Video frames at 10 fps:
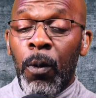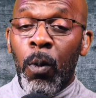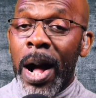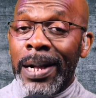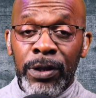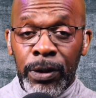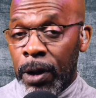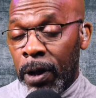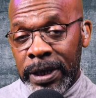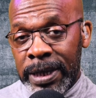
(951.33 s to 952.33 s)
whilst on
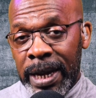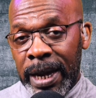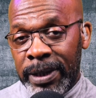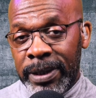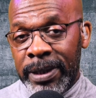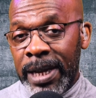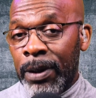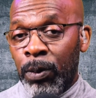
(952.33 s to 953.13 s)
holiday that